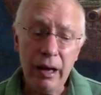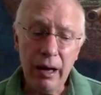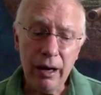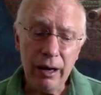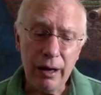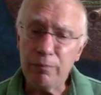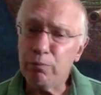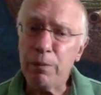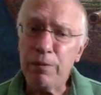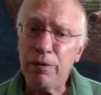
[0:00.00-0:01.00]

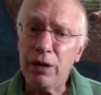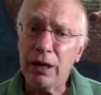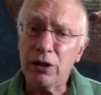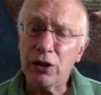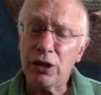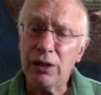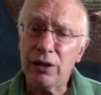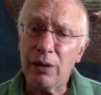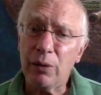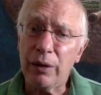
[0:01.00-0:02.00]
I prefer not to
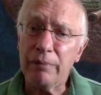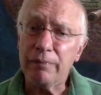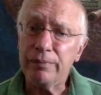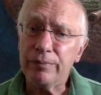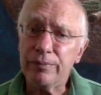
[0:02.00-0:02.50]
see it that way.